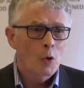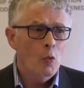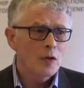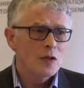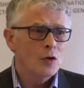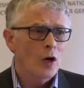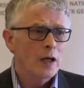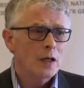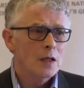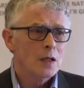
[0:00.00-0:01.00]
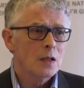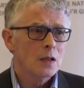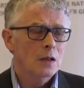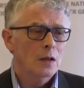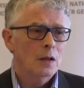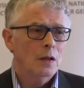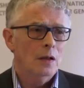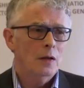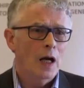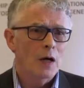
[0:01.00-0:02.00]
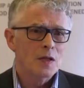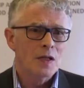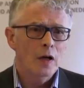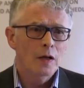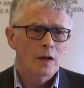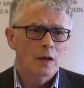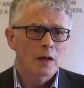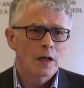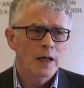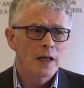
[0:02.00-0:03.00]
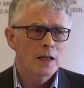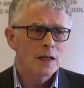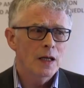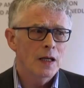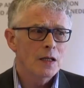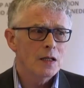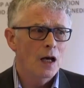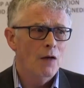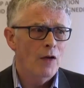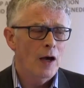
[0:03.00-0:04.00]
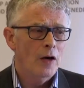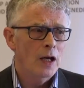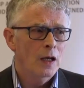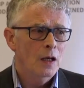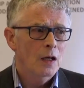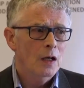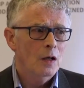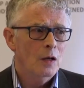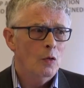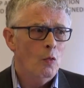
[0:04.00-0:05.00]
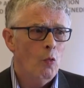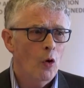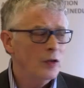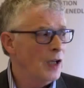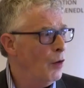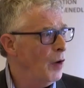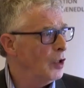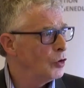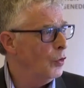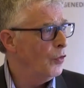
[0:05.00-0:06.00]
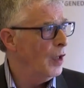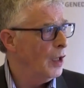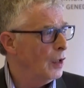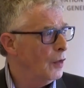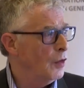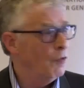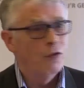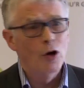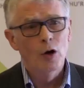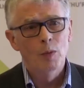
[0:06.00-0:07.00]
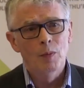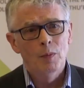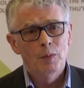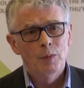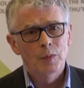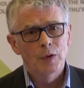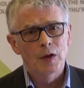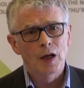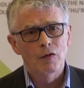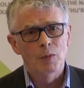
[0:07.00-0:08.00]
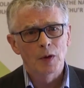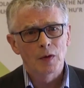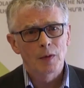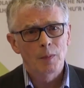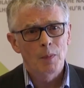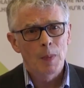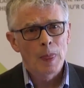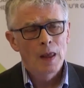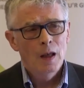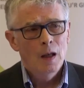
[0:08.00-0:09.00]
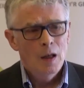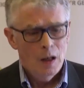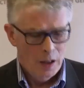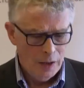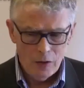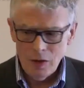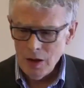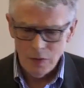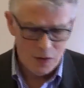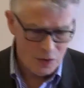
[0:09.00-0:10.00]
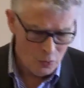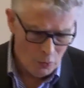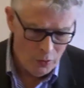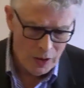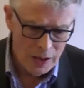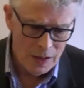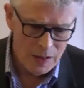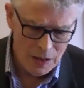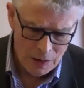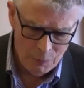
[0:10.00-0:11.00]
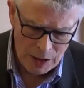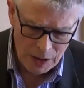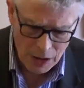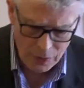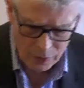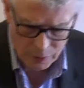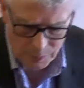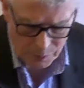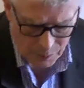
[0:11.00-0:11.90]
But what strikes the outsider is it's a very one-directional thing, the firm to the government. And I think the story is, in many other